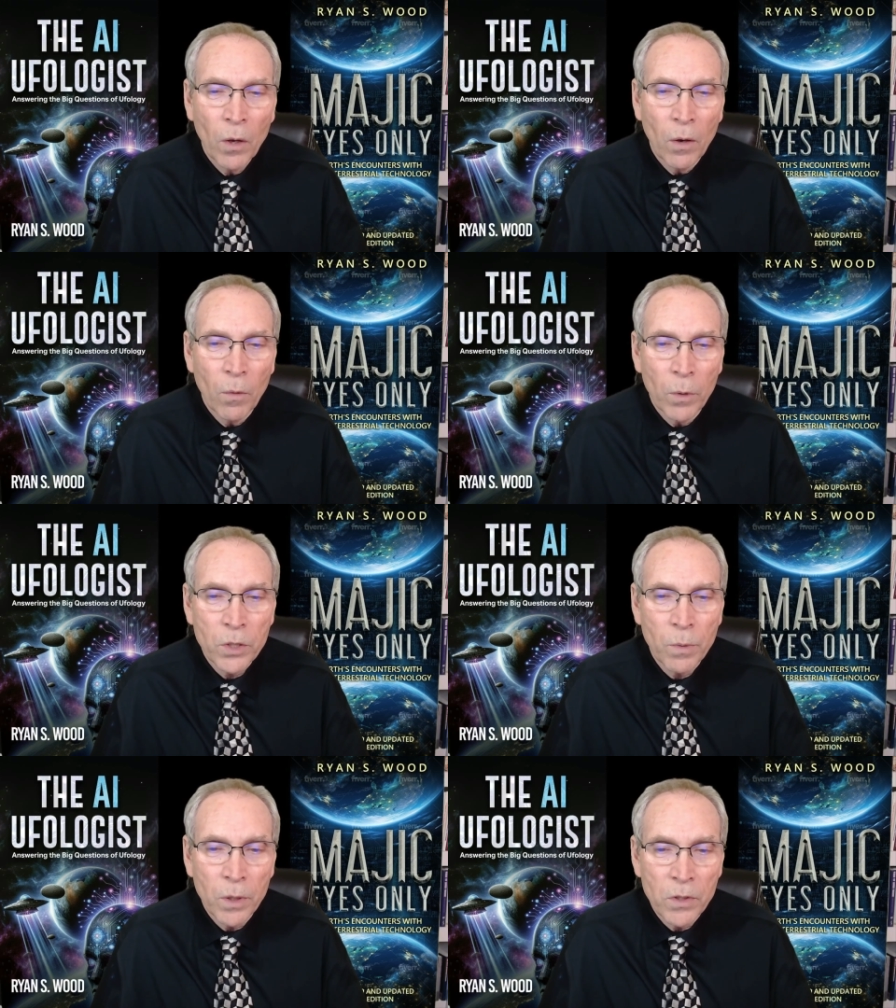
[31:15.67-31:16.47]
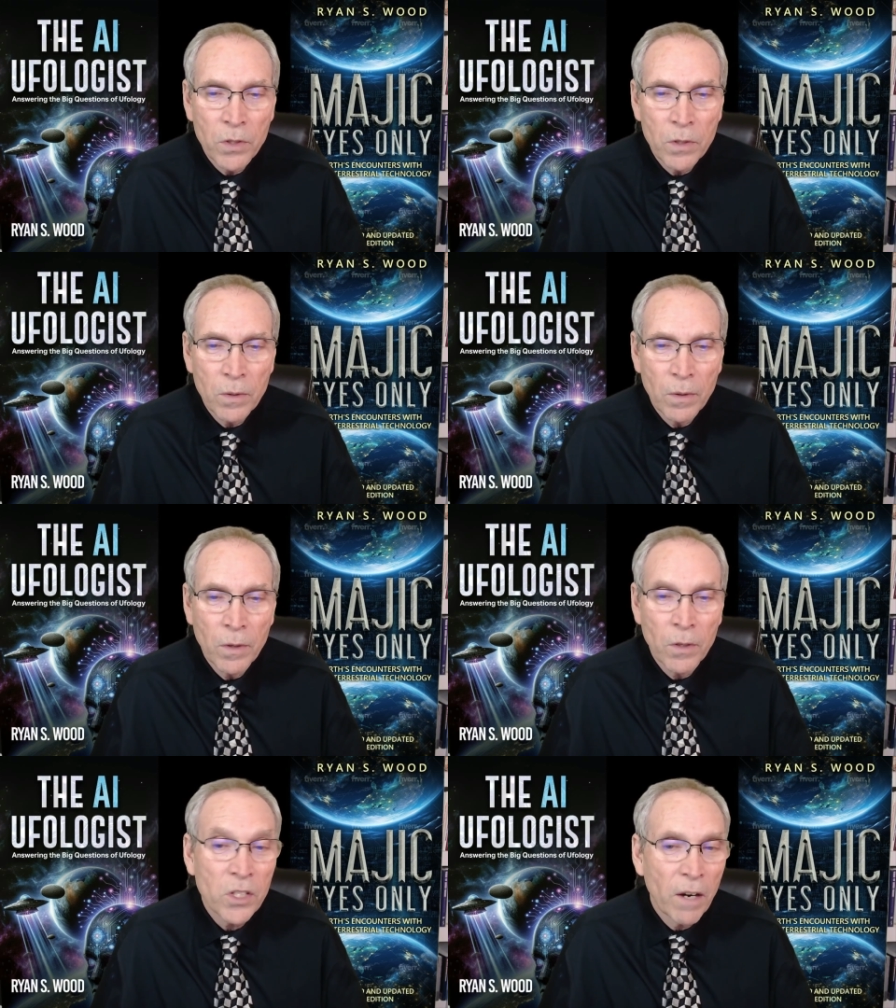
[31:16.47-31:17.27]
which
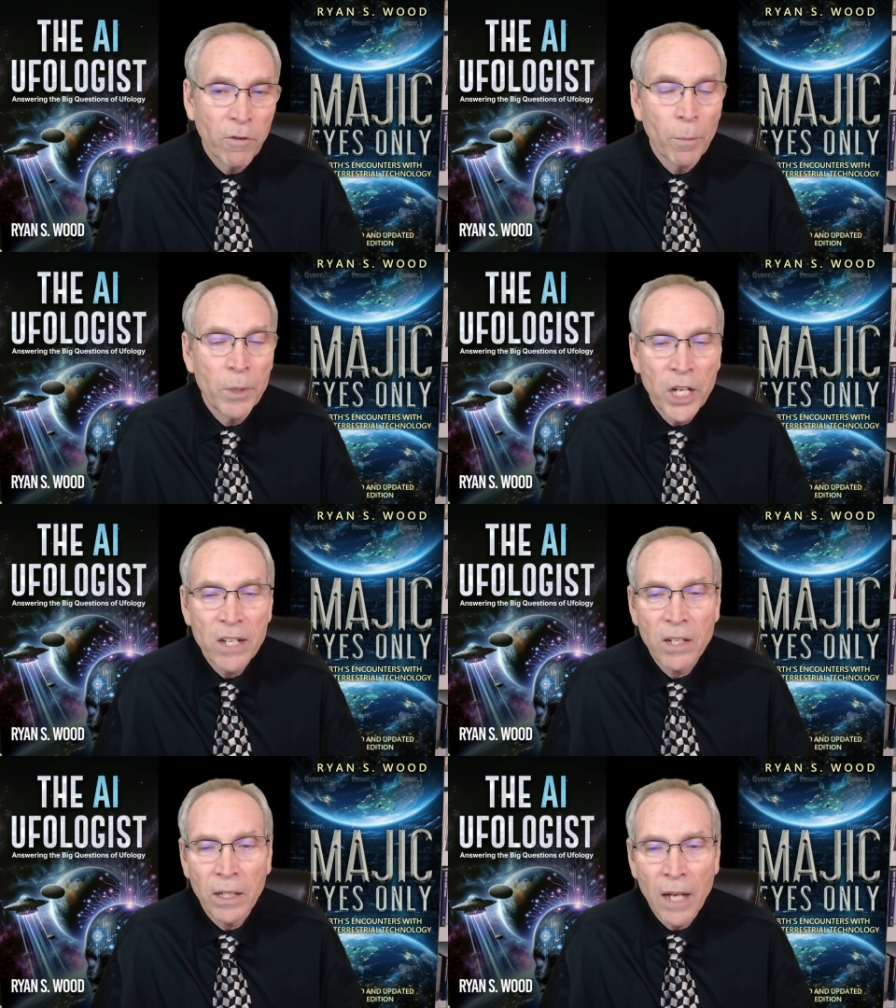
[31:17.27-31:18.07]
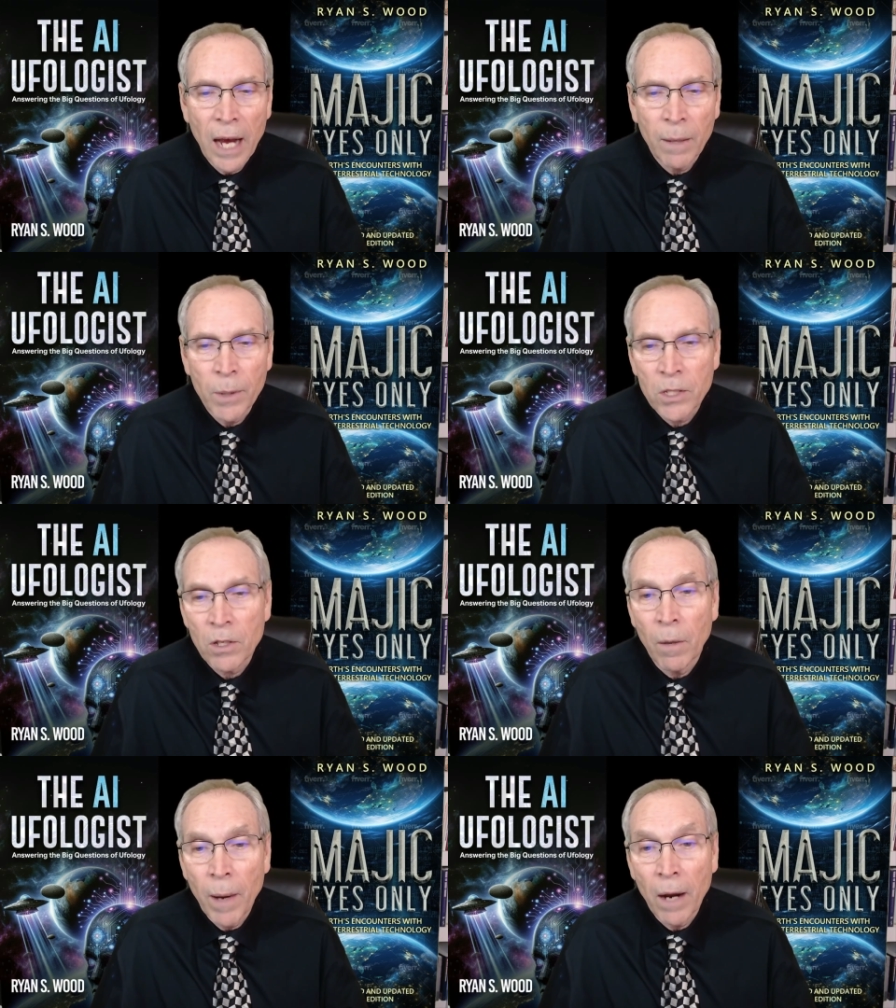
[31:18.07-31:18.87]
there's several Majestic documents that
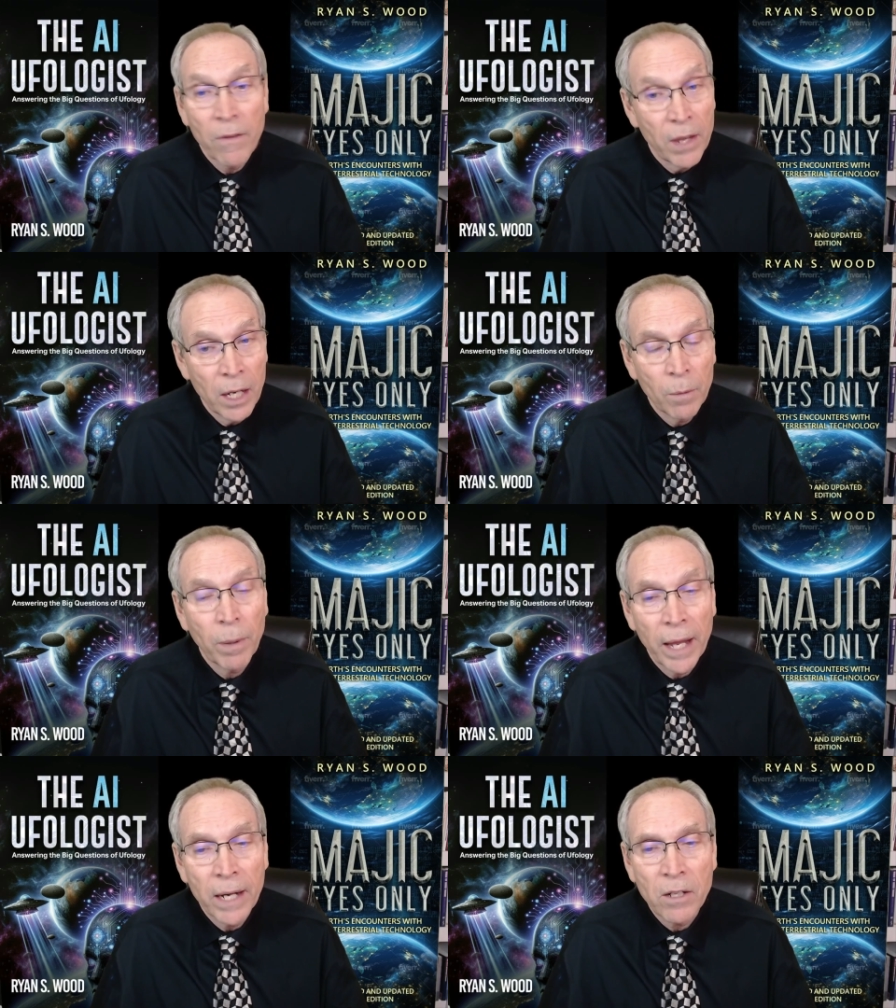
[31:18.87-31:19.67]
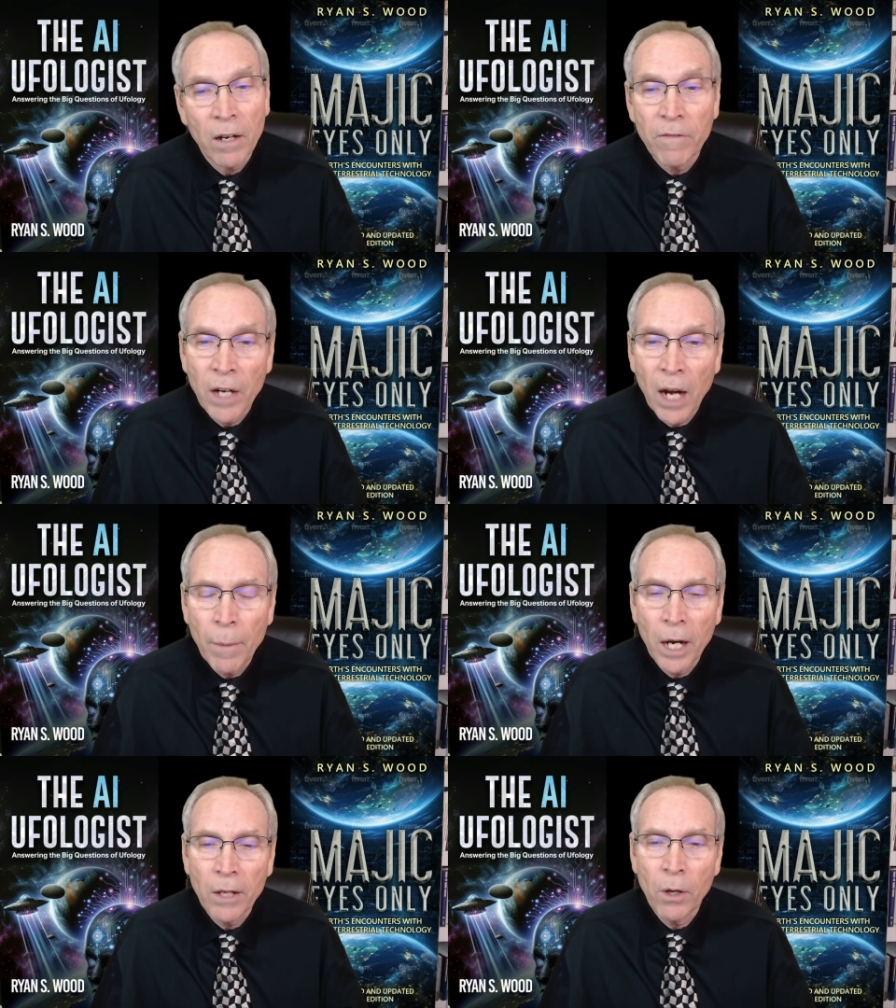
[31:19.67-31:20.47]
are about the Interplanetary
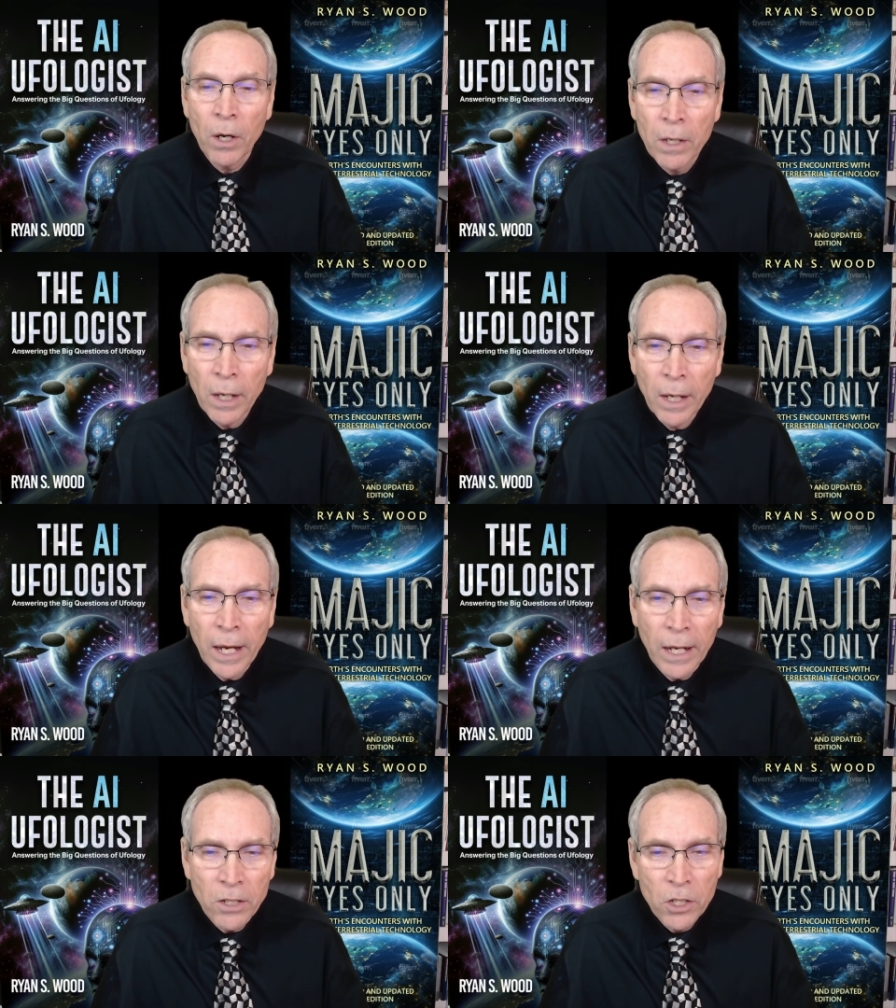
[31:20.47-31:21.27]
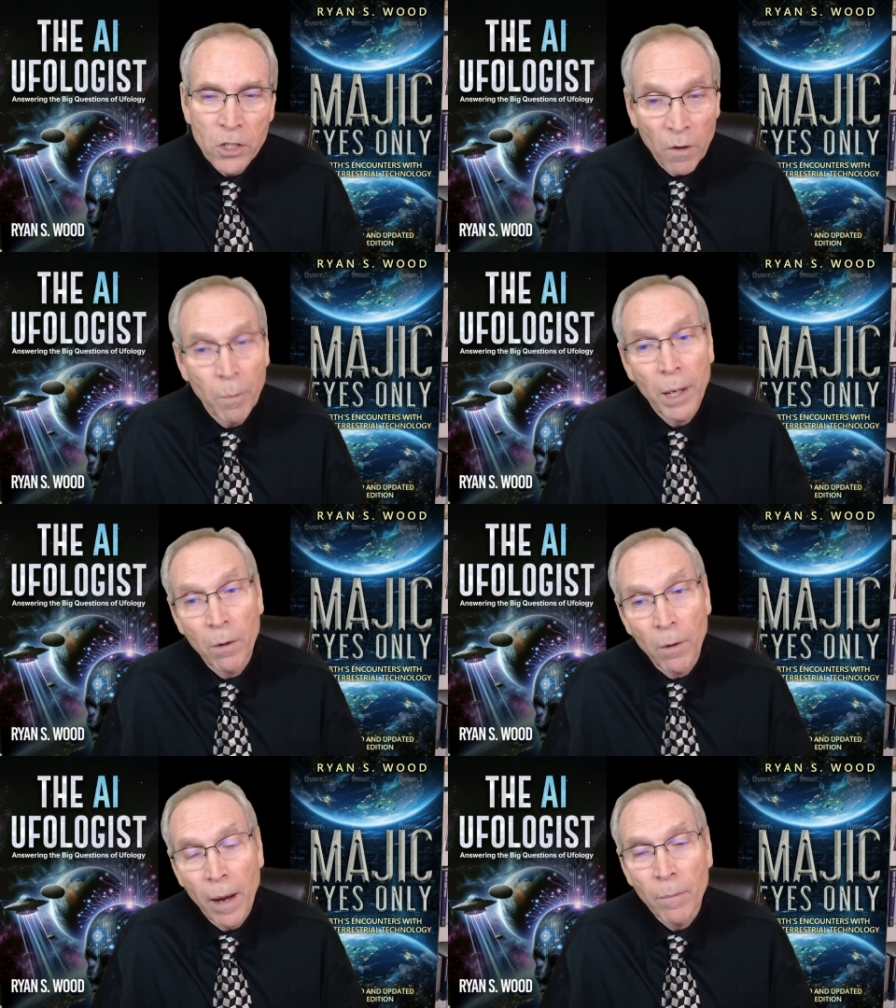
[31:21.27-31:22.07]
Phenomenon Unit. And just so everybody
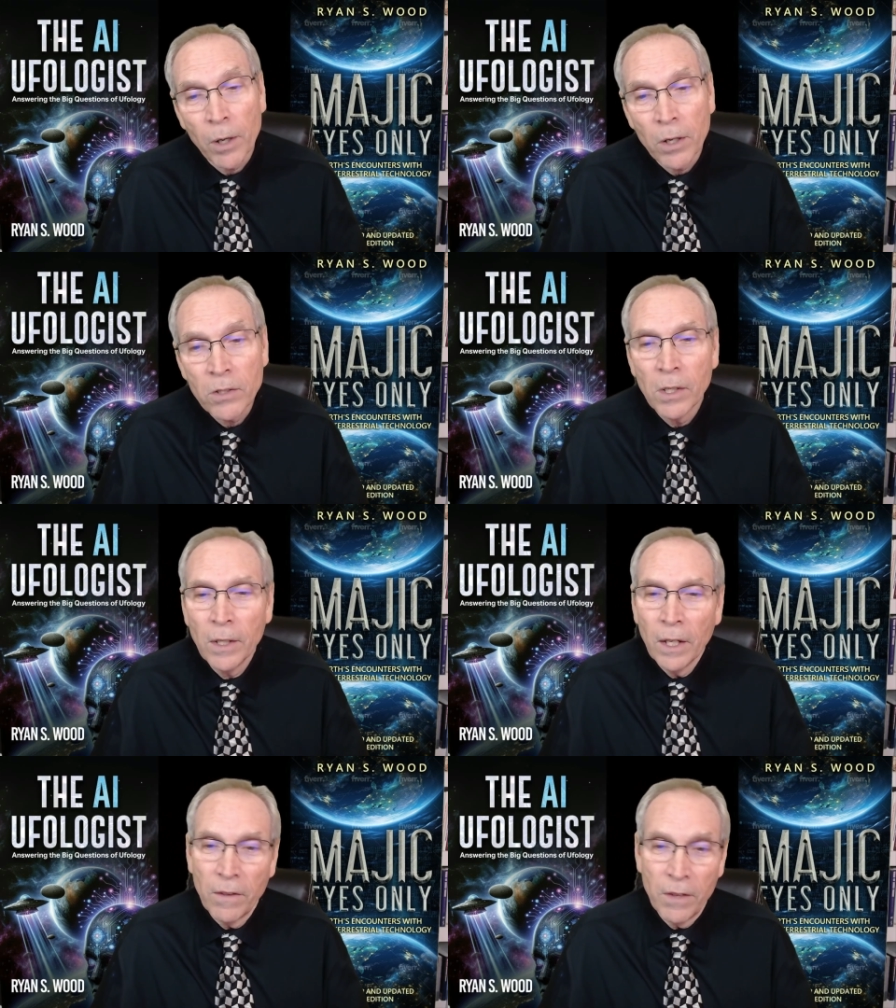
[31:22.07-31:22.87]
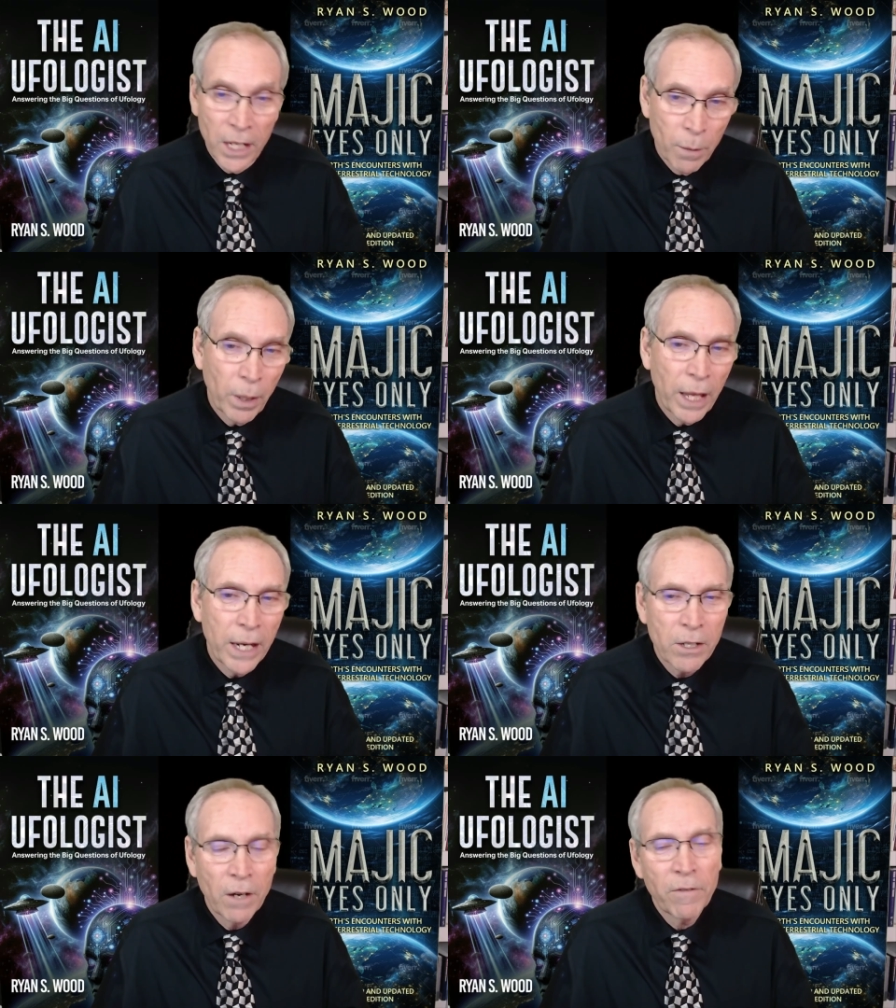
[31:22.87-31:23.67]
remembers, the
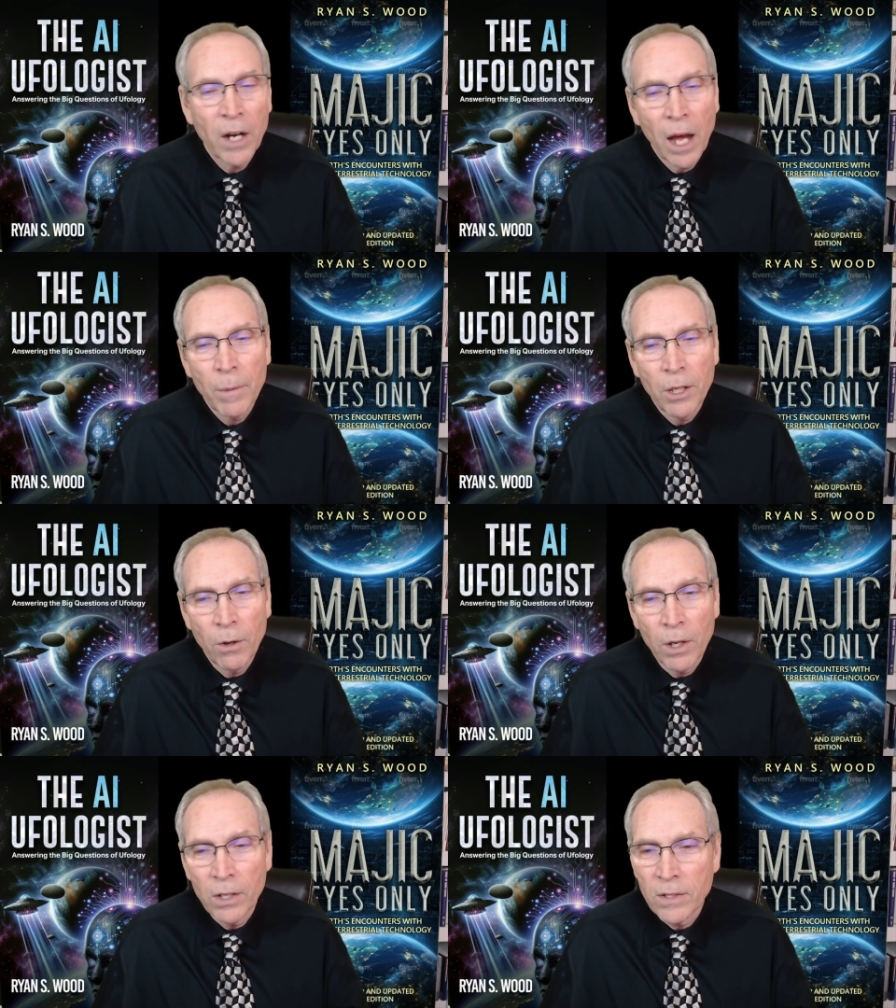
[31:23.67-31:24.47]
Interplanetary Phenomenon Unit is